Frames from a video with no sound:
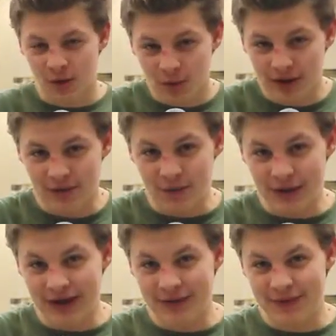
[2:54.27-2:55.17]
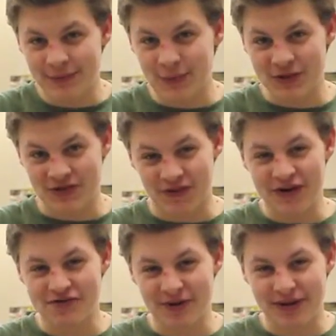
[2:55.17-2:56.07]
Well, when I was a
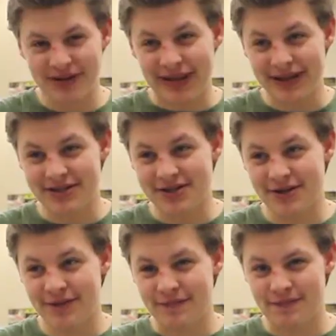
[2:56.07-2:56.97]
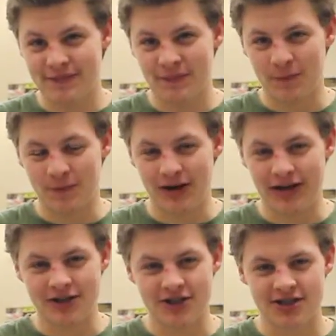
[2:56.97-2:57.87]
freshman last year,
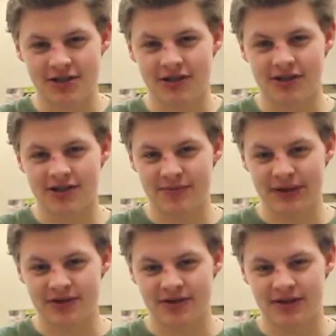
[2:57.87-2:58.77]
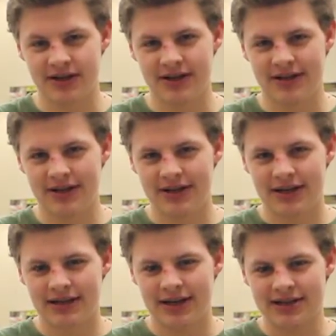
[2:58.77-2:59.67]
I just took some extra
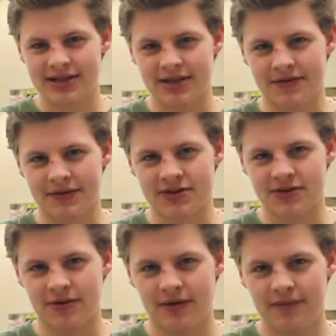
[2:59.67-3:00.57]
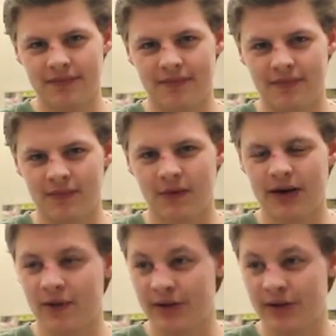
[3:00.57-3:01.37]
classes after school where I